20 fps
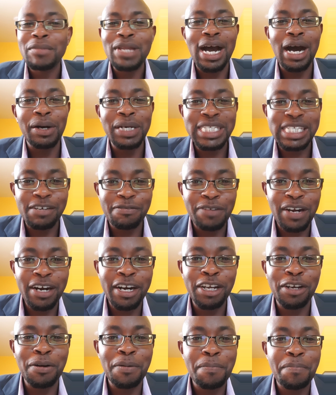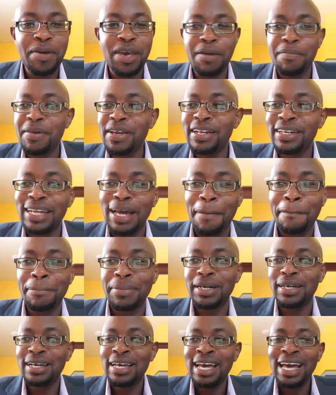our Safaricom pay bill
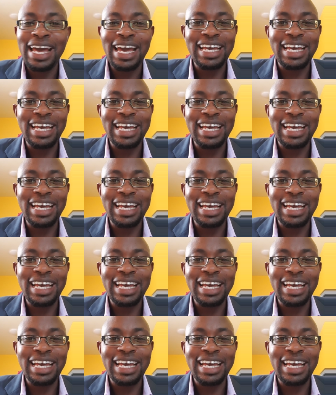number